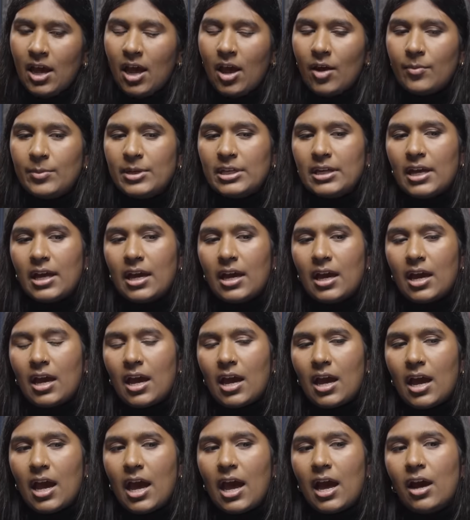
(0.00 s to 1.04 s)
I mean,
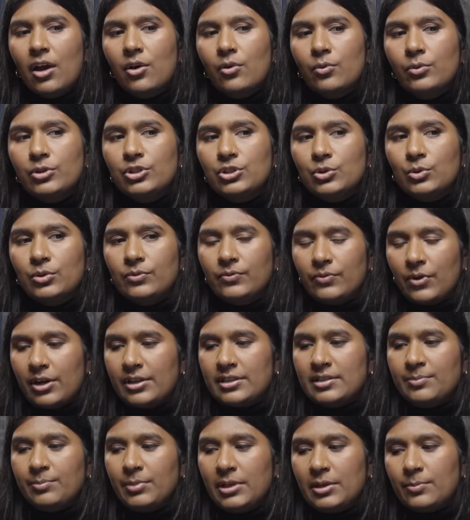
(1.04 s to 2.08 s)
how would you
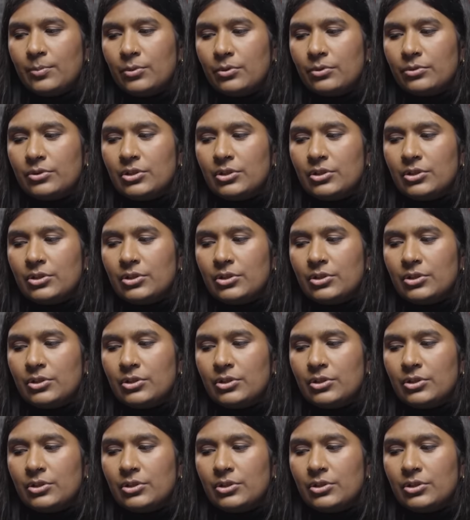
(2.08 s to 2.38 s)
advise people